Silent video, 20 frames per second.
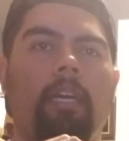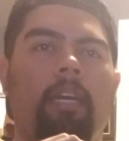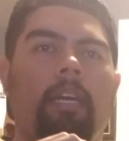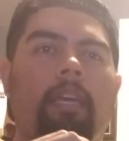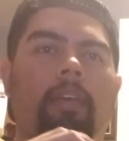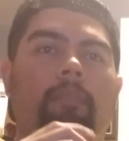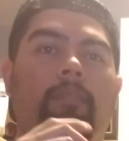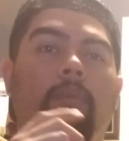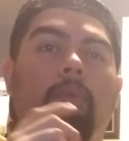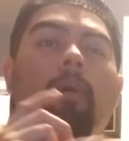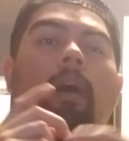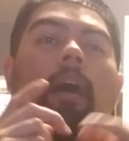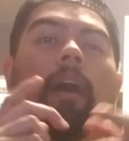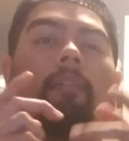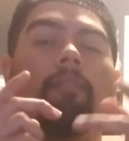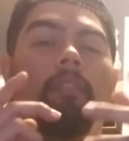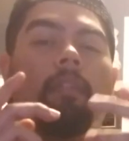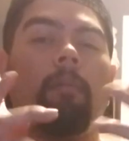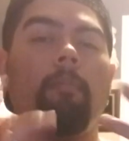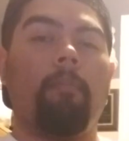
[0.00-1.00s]
If you
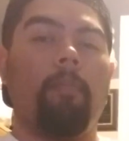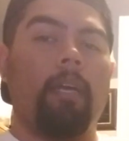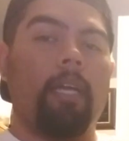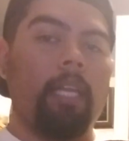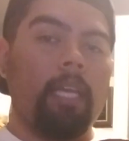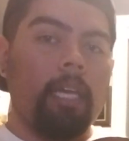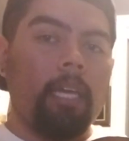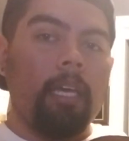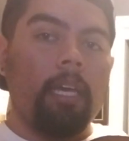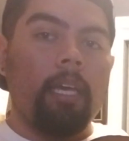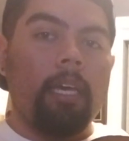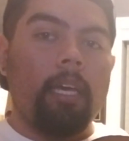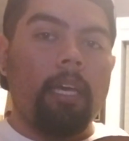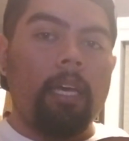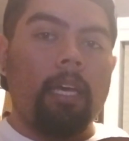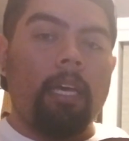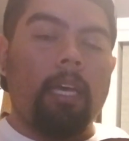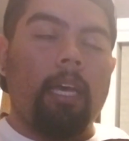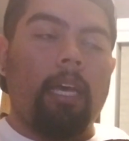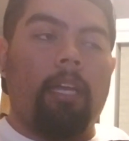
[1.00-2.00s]
have the money
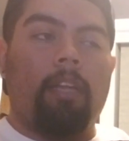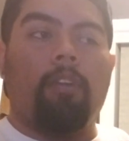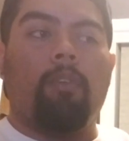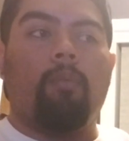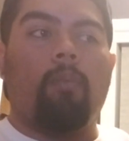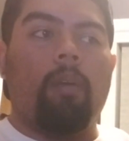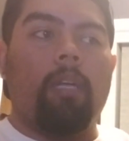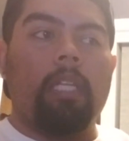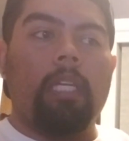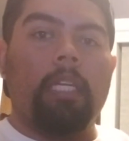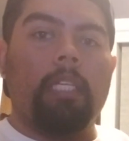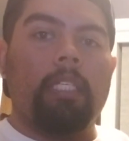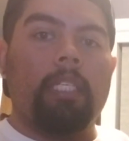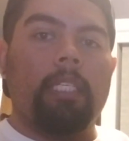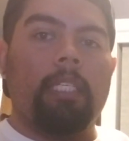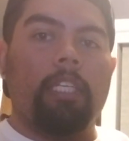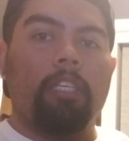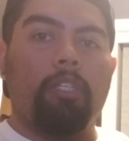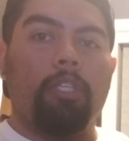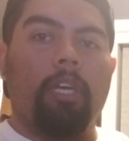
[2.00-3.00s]
and you're willing to
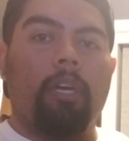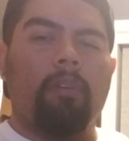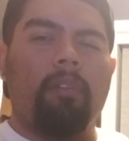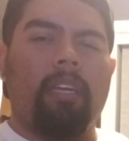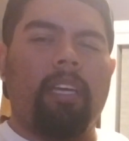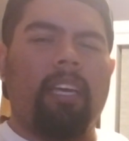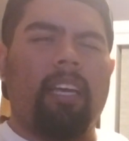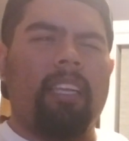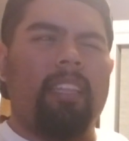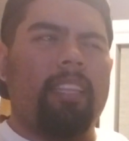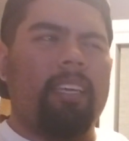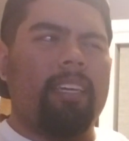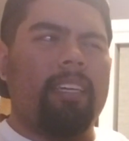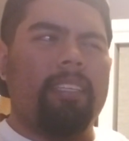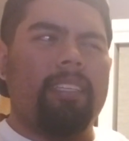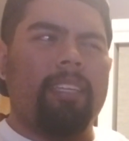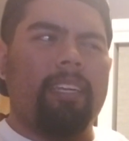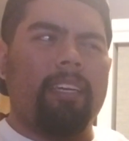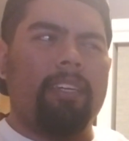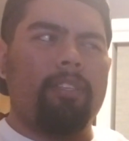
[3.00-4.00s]
dish out, like, I think
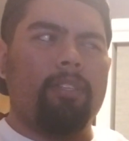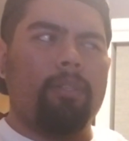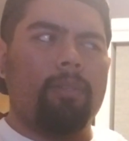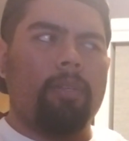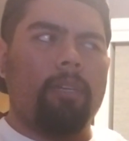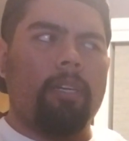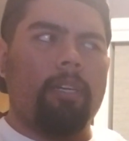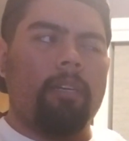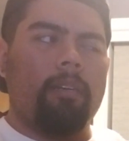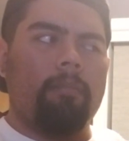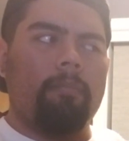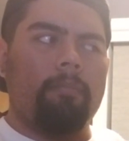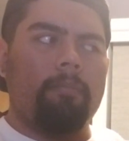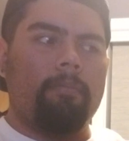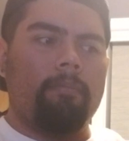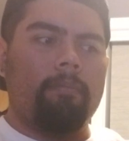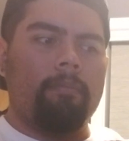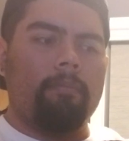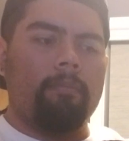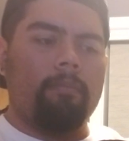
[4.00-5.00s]
it's an extra
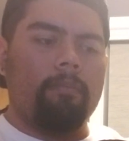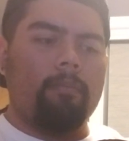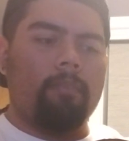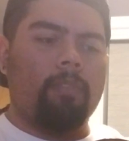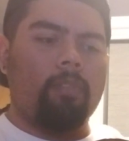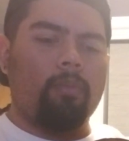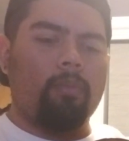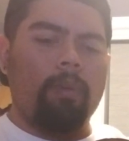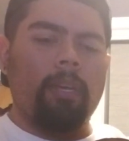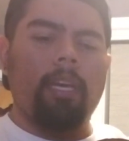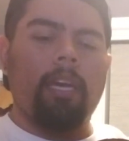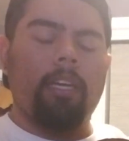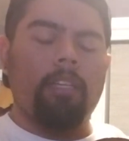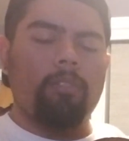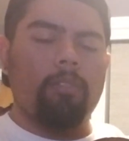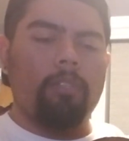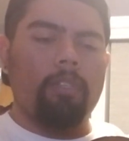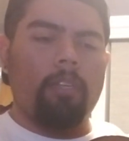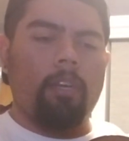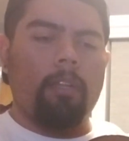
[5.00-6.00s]

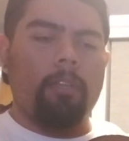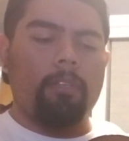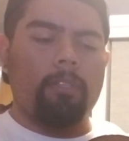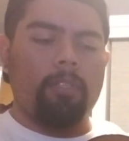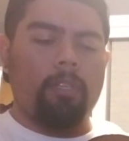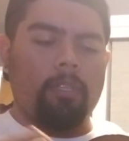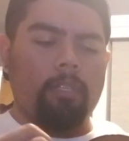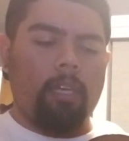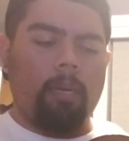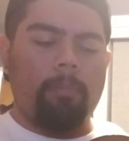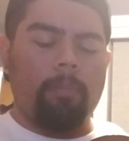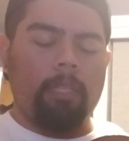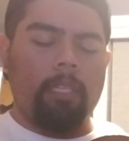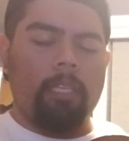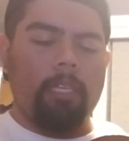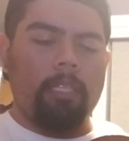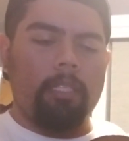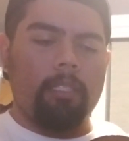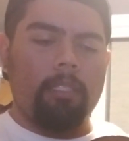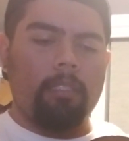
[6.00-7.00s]
$300 on top of
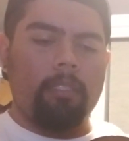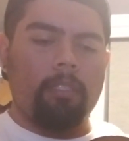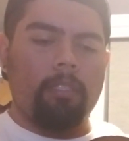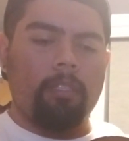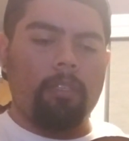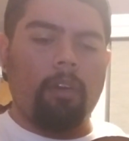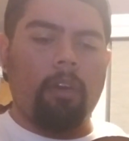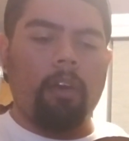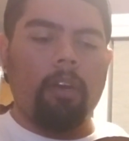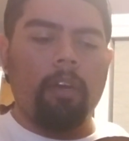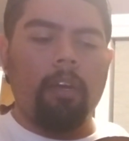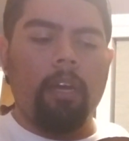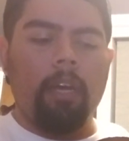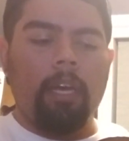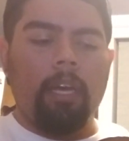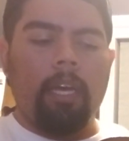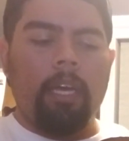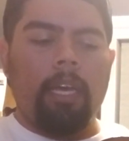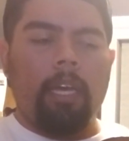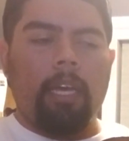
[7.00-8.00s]
this guitar,
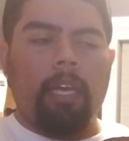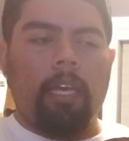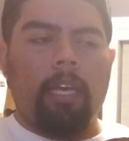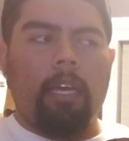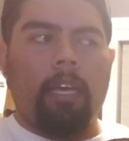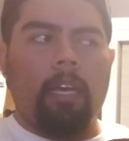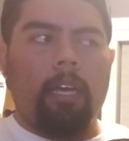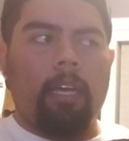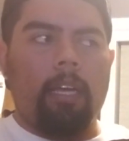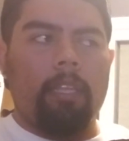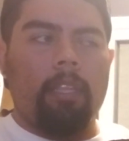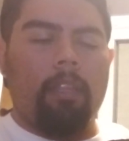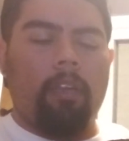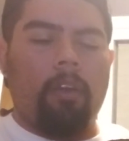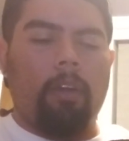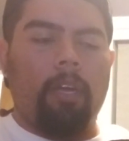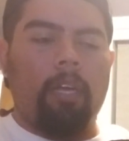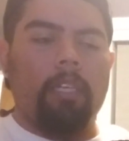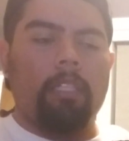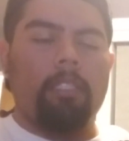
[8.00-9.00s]

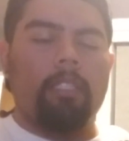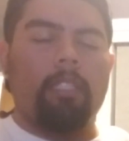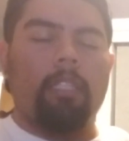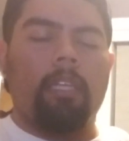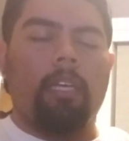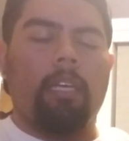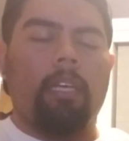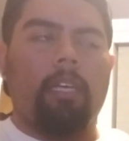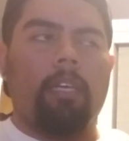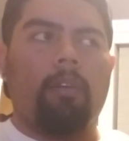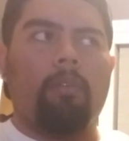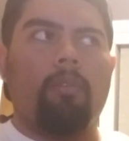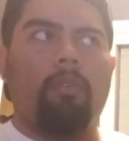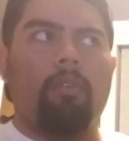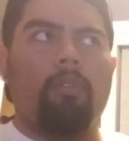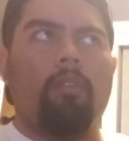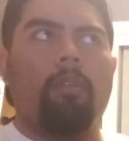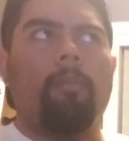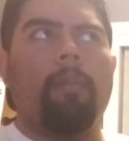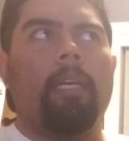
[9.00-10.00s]
there is the
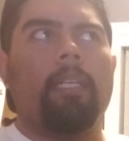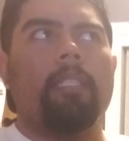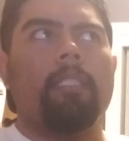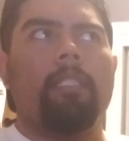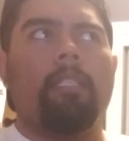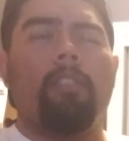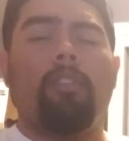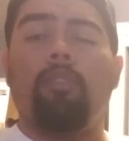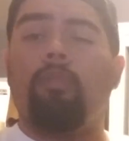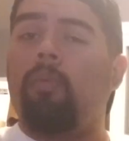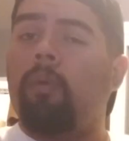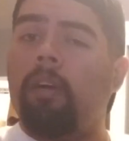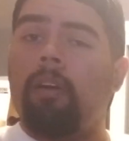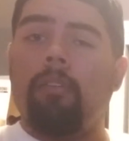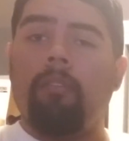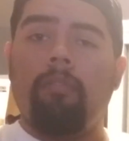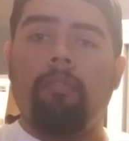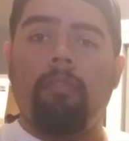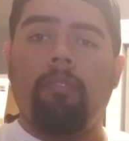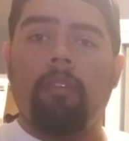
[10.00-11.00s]
Cordoba
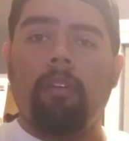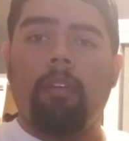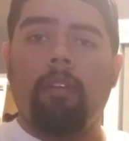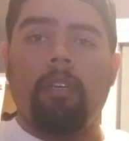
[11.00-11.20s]
C12.